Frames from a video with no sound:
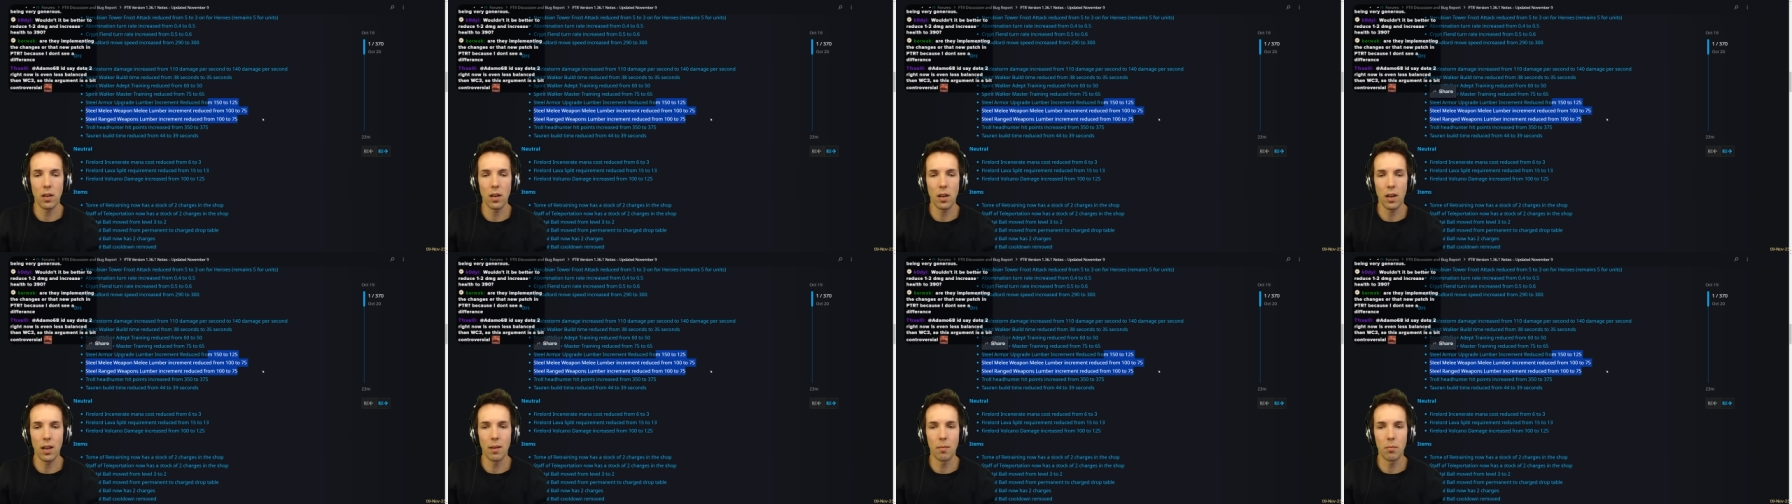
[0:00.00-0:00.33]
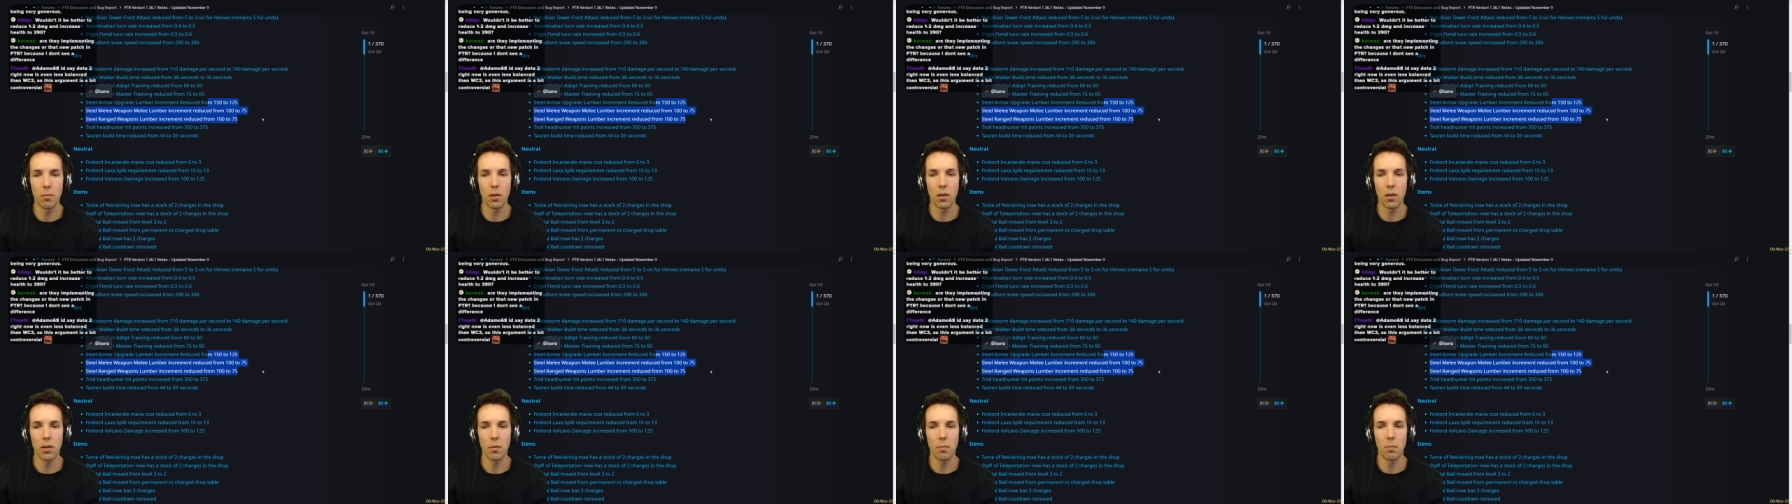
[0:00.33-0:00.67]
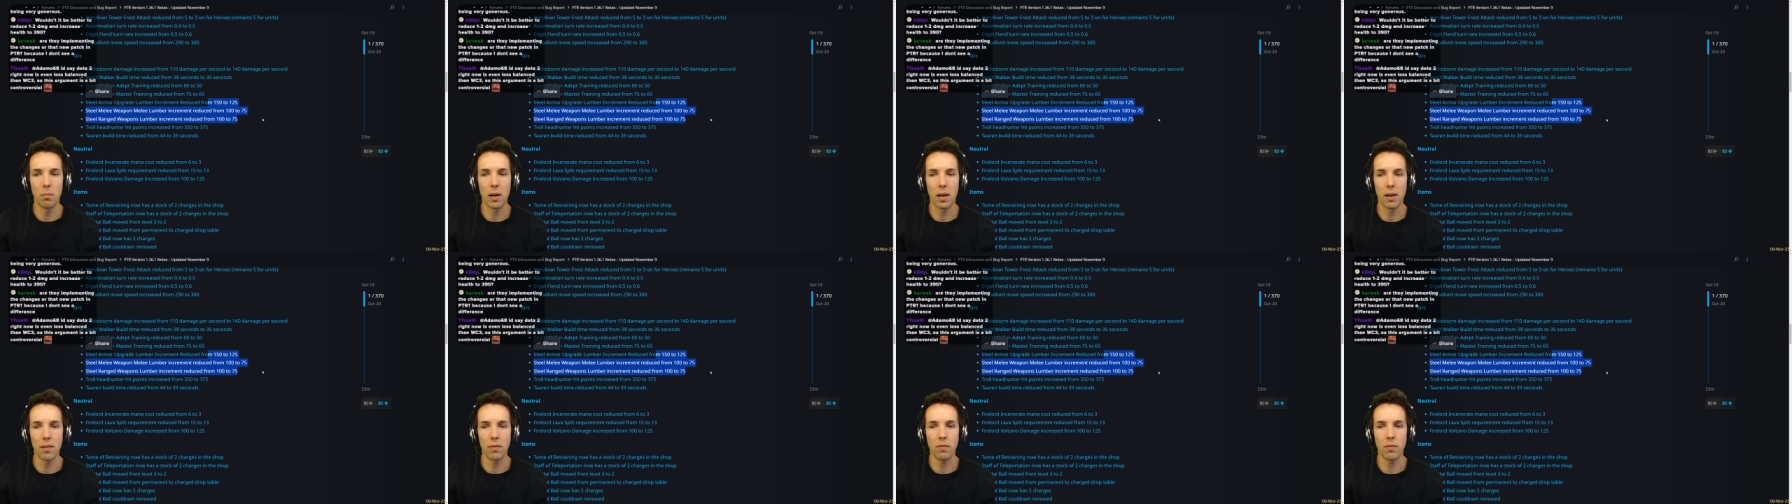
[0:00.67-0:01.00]
lumber
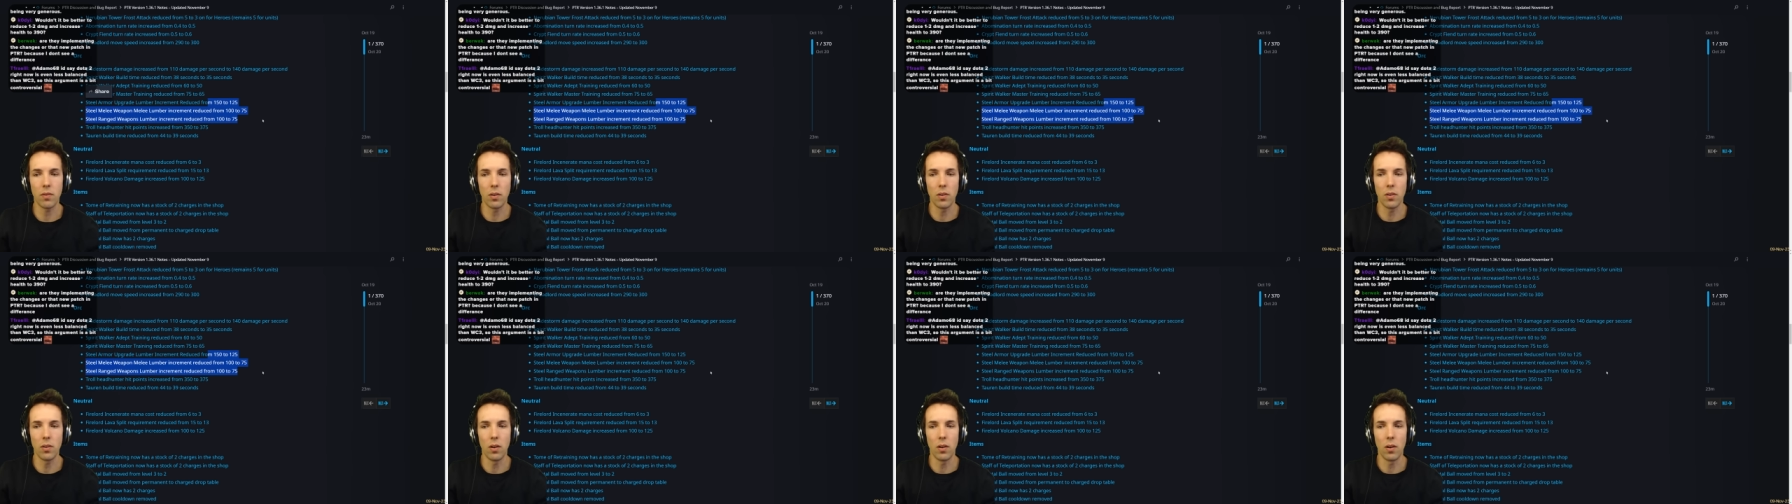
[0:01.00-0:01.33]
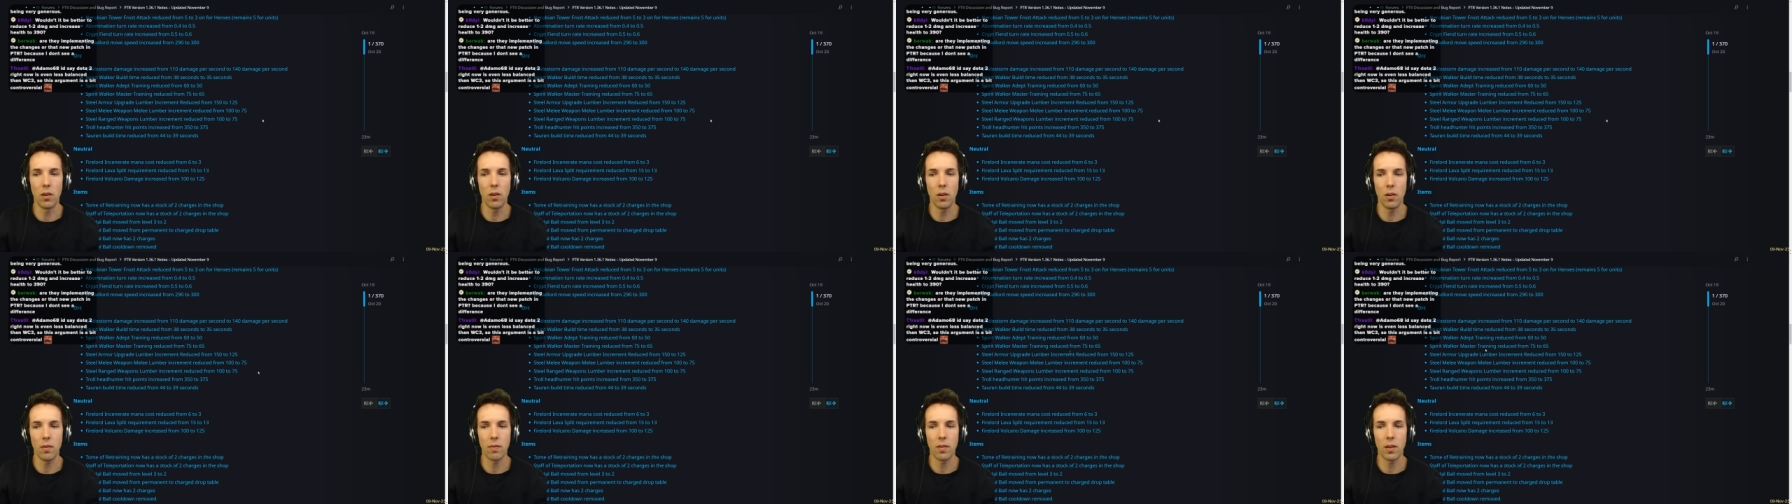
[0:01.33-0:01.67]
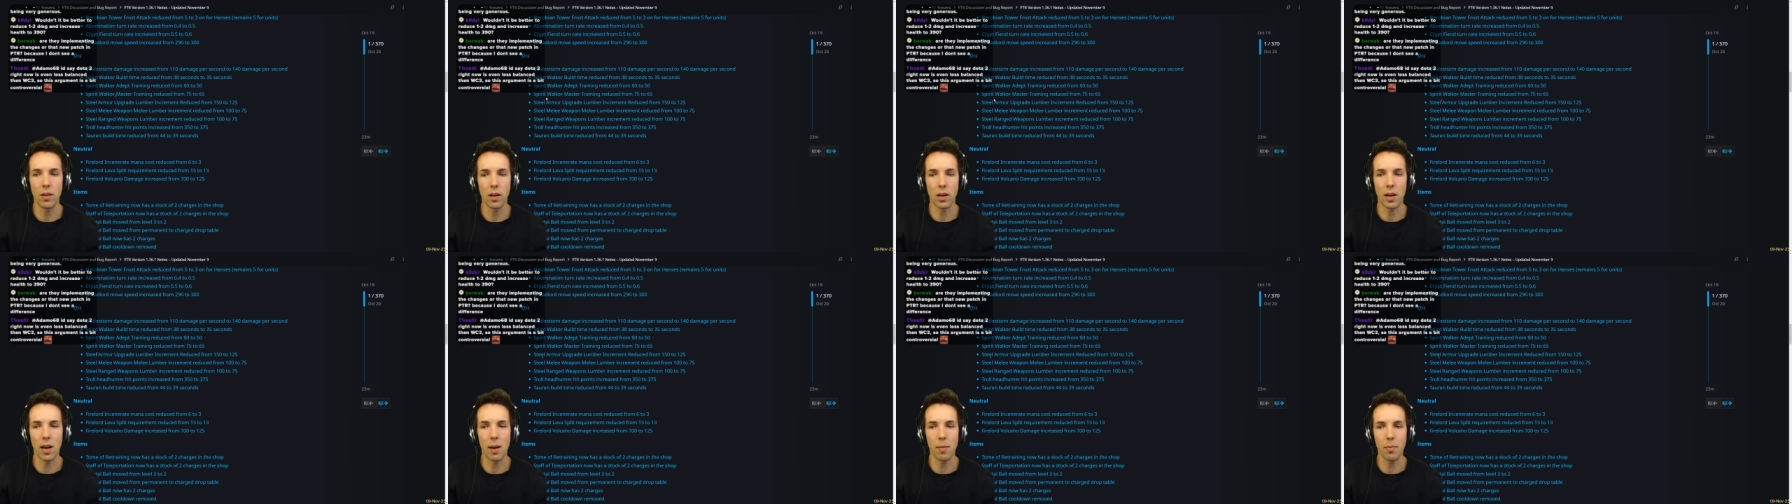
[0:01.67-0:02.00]
buff on all of
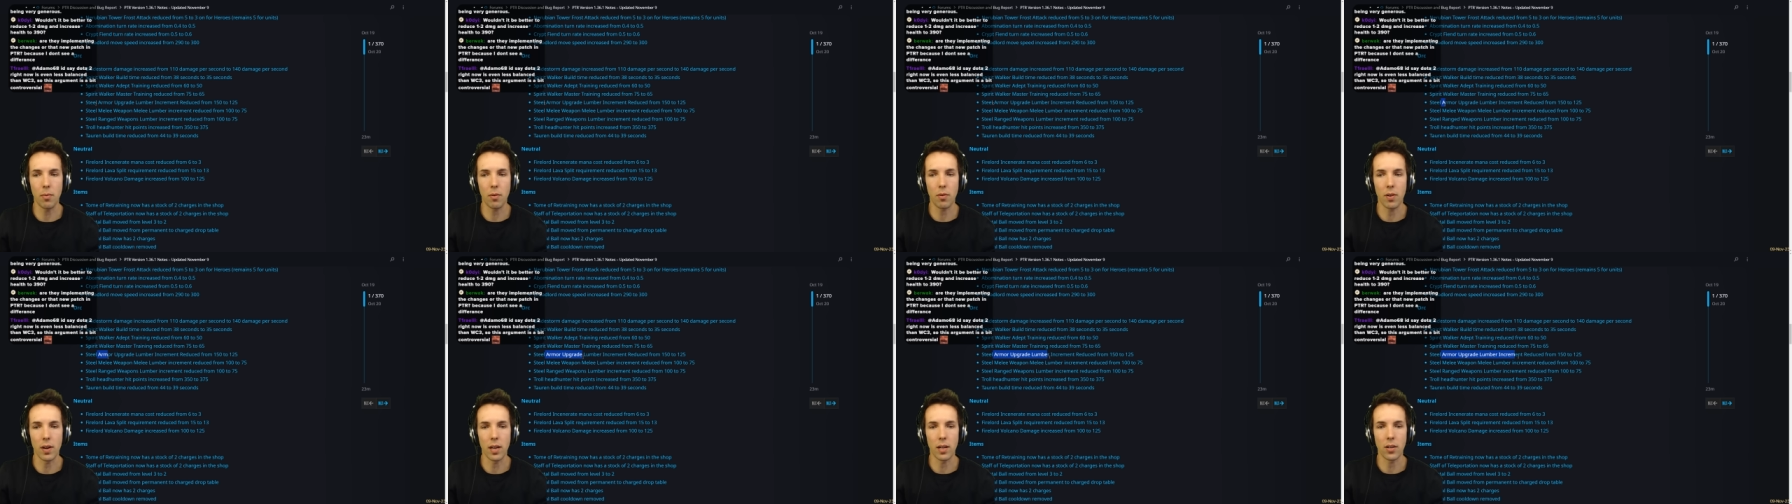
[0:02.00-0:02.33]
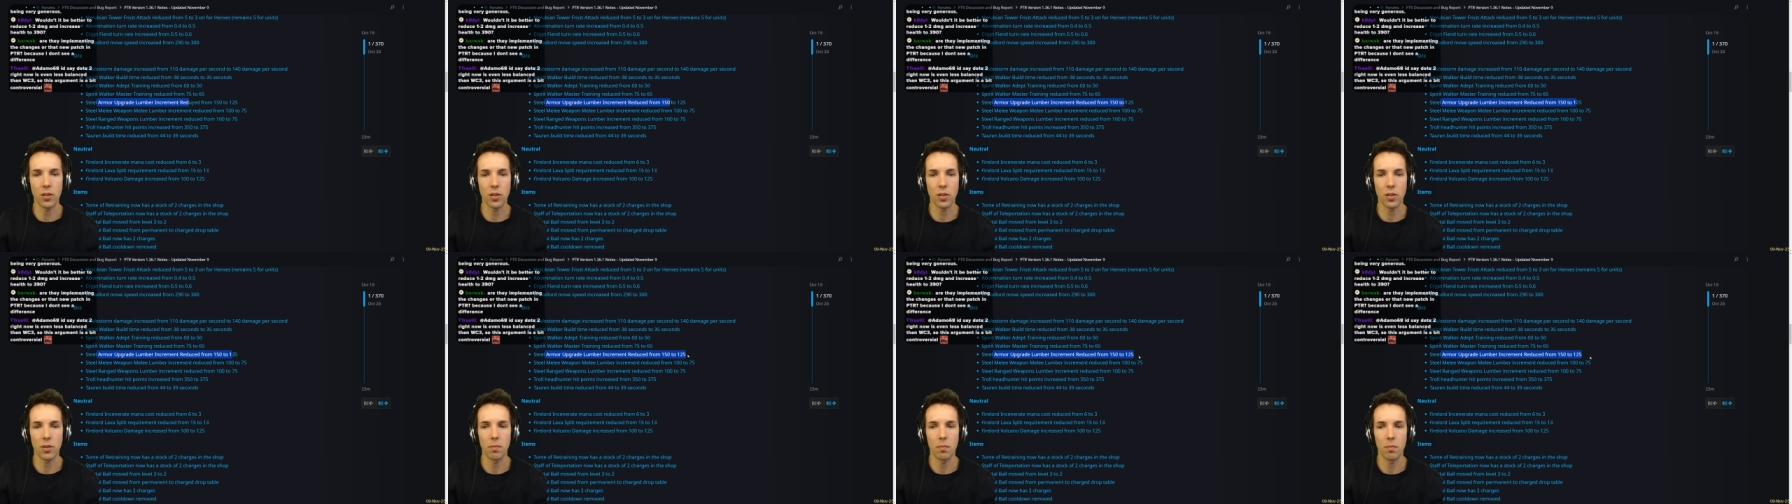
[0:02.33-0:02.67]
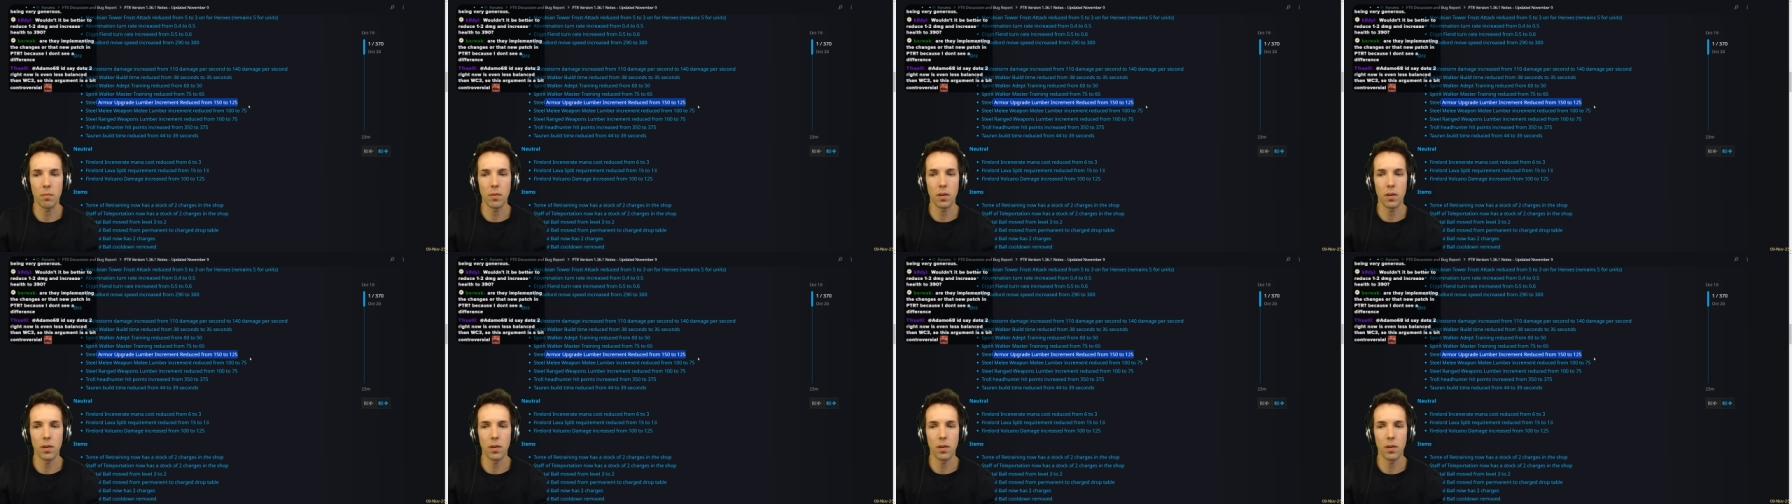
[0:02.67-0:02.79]
their upgrades.